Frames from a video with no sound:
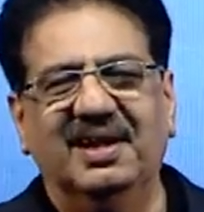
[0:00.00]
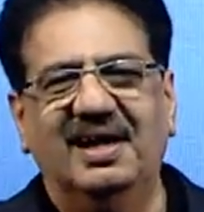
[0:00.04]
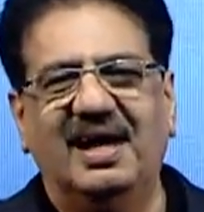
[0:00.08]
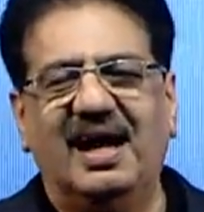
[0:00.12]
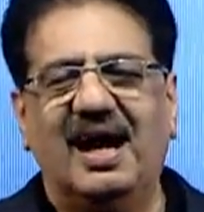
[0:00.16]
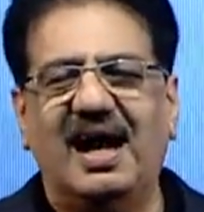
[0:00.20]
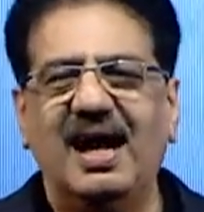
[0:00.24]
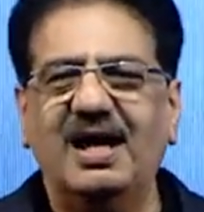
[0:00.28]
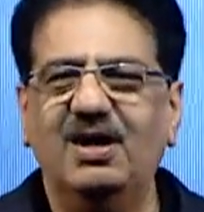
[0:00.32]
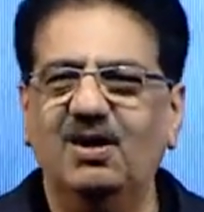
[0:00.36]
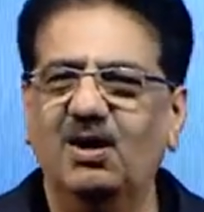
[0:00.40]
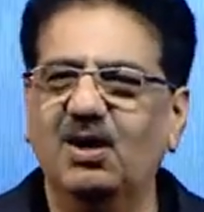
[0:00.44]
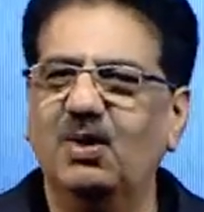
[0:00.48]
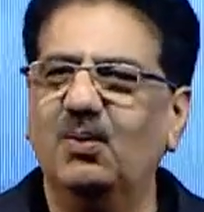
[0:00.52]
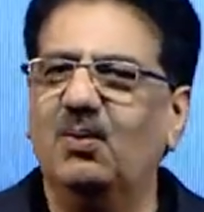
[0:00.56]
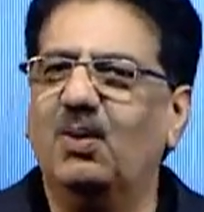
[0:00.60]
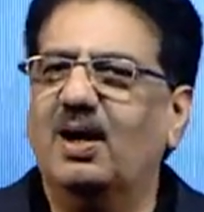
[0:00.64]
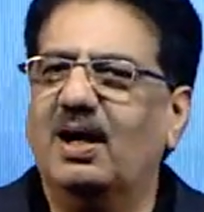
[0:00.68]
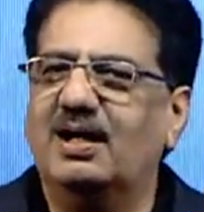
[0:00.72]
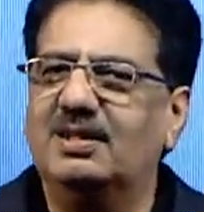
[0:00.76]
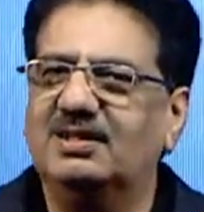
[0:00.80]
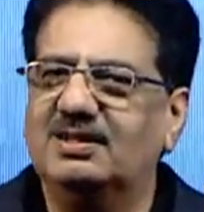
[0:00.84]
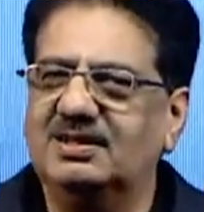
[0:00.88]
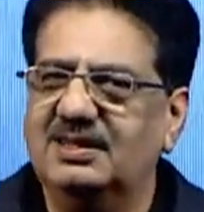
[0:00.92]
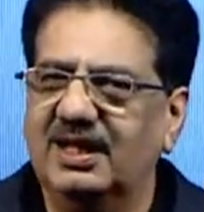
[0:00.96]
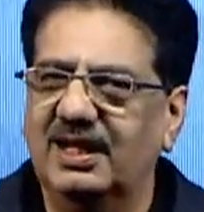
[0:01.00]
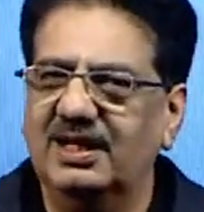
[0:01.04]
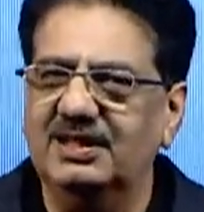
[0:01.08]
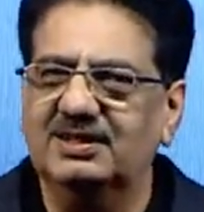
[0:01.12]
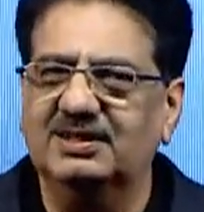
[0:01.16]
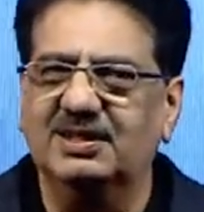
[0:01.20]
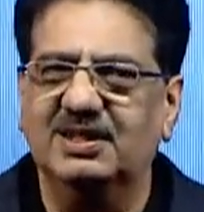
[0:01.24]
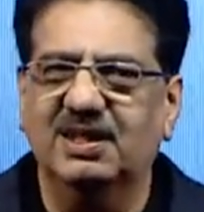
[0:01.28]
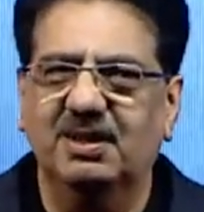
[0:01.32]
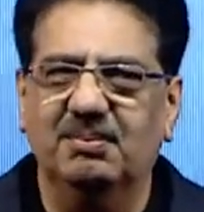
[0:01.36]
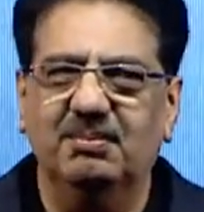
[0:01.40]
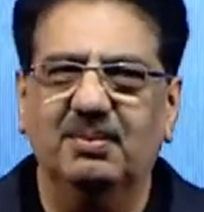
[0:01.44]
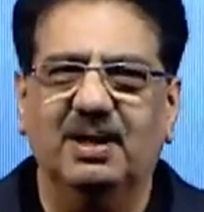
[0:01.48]
I don't know what changed
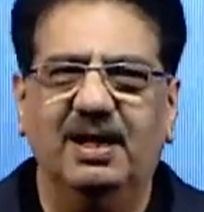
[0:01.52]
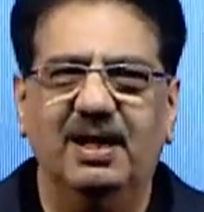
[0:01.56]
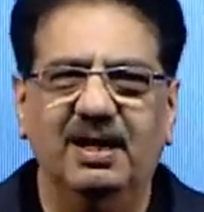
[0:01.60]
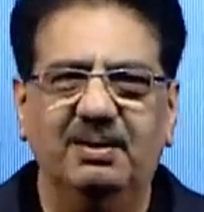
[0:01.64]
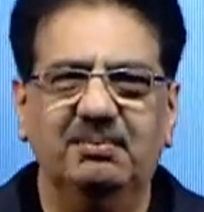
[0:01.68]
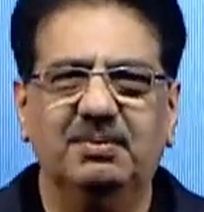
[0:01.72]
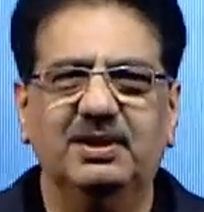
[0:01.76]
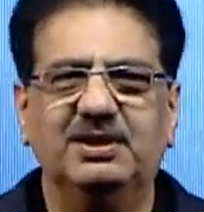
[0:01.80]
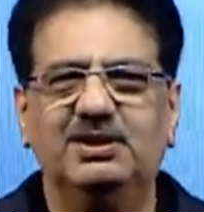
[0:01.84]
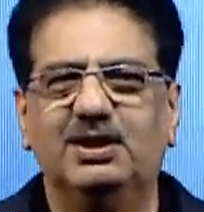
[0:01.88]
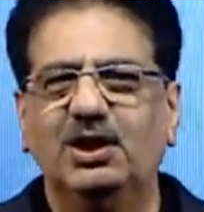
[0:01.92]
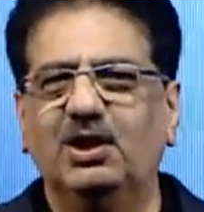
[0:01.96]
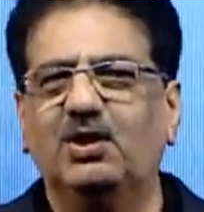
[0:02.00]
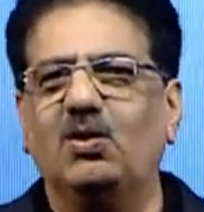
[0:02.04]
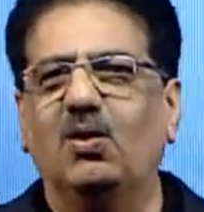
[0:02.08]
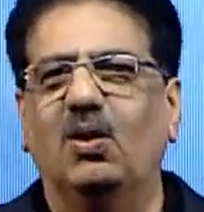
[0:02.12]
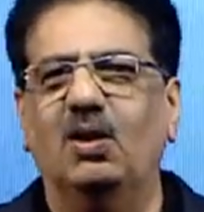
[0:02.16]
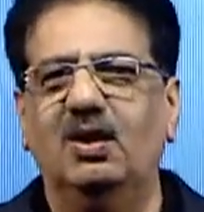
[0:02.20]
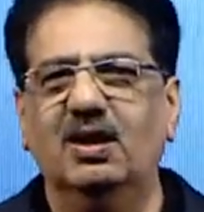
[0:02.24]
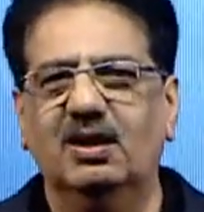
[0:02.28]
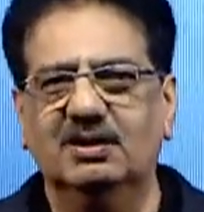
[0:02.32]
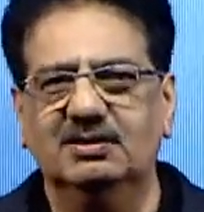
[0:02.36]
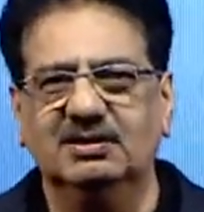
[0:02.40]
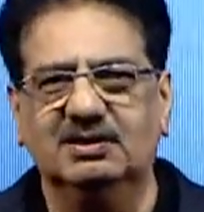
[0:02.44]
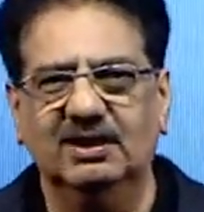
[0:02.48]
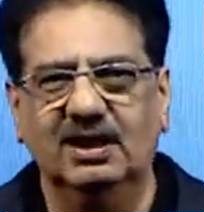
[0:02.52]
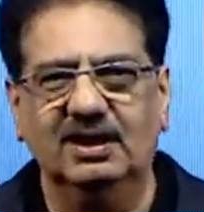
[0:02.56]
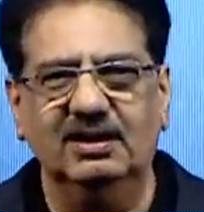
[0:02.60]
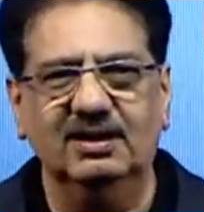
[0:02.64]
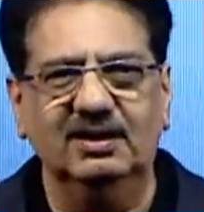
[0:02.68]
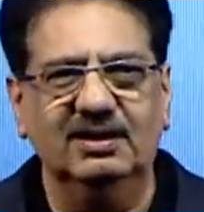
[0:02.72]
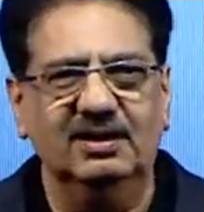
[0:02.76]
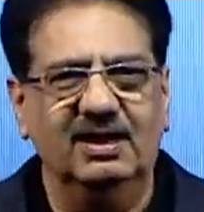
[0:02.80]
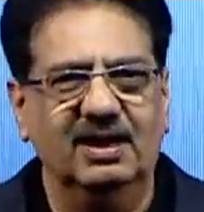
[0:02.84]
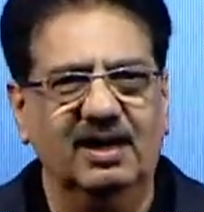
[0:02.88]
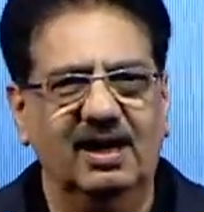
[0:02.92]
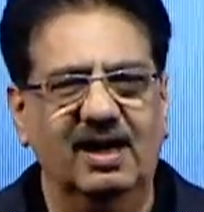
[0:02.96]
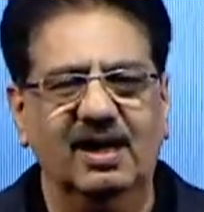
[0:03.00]
her mind, but she called us in,
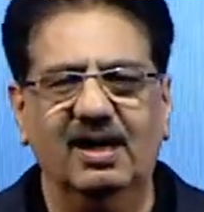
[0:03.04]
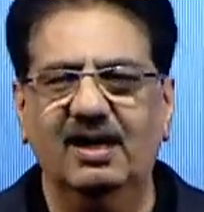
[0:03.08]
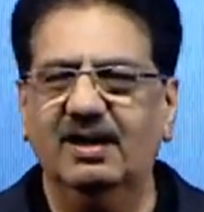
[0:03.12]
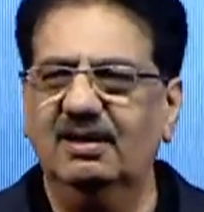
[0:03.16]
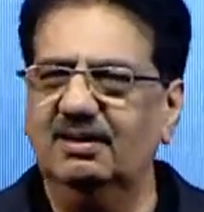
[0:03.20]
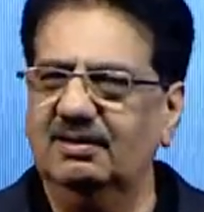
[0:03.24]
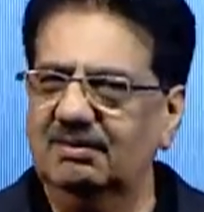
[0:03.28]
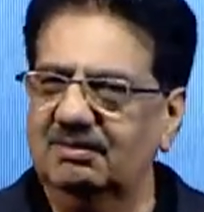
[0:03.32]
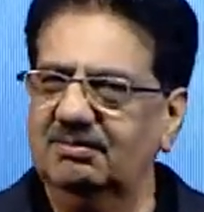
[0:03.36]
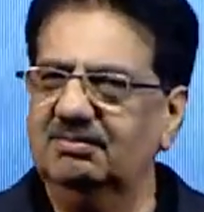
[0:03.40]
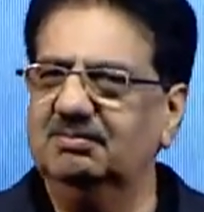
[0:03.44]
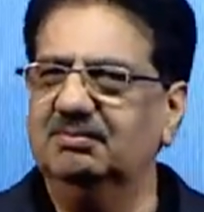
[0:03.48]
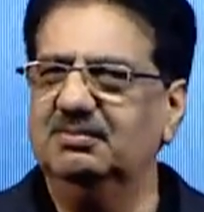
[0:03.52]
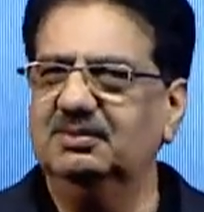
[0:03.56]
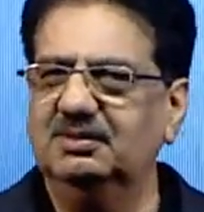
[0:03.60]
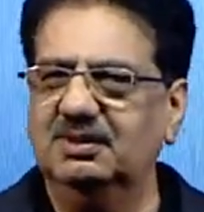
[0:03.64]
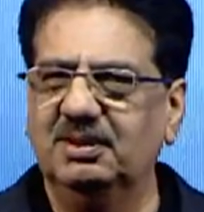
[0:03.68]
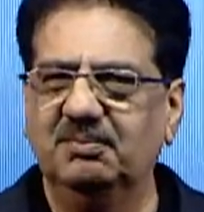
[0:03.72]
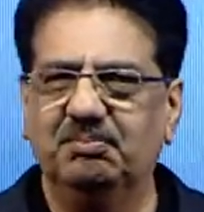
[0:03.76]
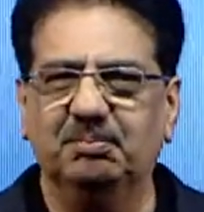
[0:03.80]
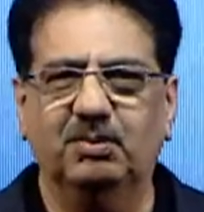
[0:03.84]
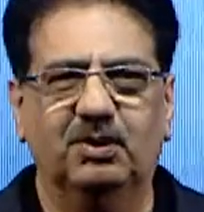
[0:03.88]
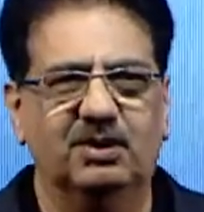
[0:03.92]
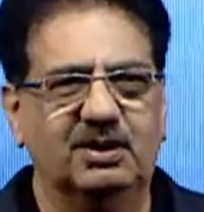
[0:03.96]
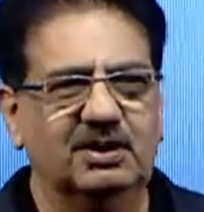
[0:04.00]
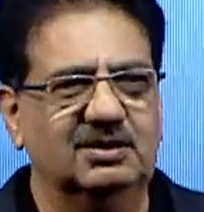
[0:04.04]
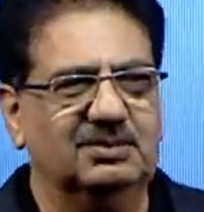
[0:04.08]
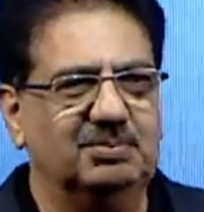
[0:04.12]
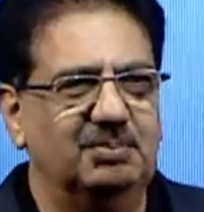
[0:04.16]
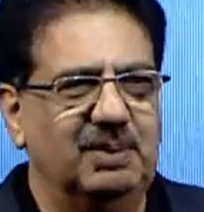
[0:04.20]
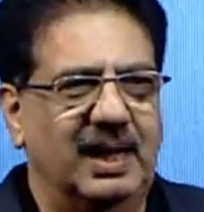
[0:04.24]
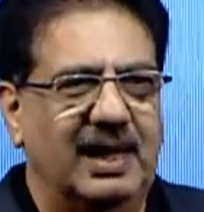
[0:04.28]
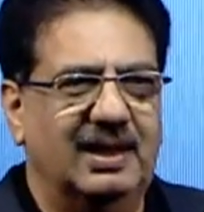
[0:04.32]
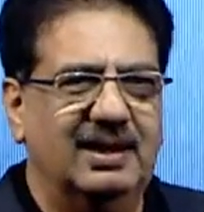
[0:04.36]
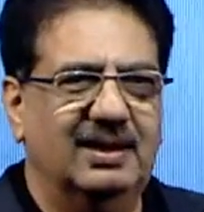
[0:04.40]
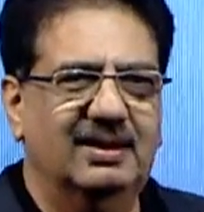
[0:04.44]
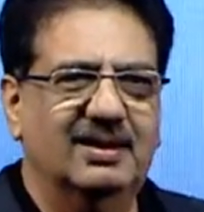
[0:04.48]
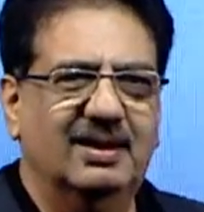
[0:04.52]
and she put us
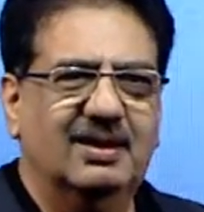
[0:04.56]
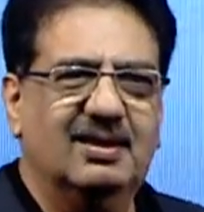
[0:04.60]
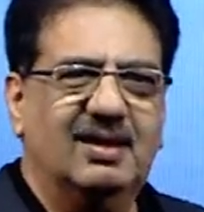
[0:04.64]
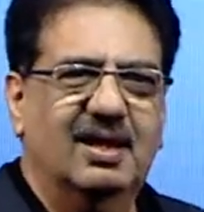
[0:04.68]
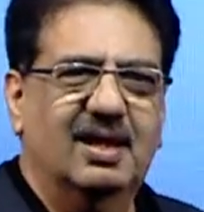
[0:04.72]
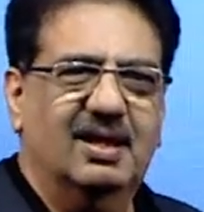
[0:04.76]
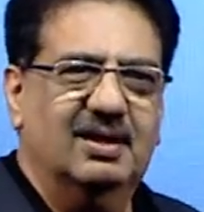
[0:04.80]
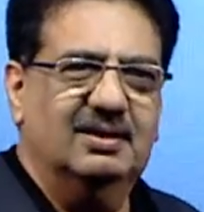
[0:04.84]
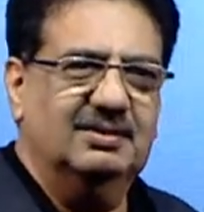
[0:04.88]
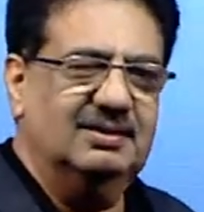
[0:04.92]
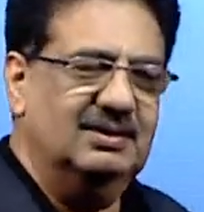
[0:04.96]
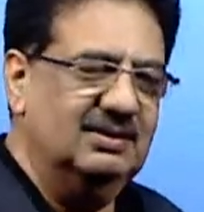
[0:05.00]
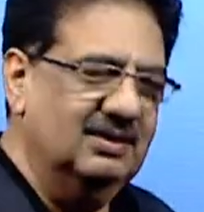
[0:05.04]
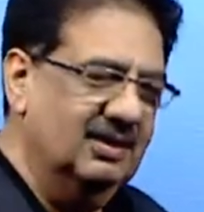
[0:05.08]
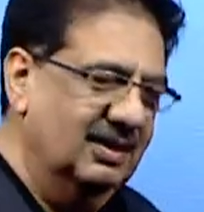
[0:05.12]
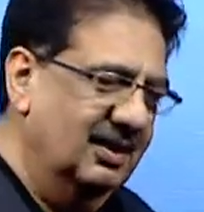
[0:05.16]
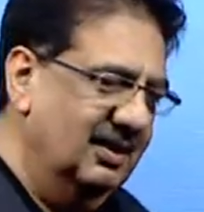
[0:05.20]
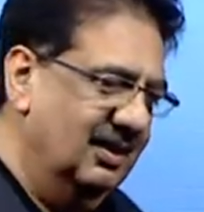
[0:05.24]
back in the class.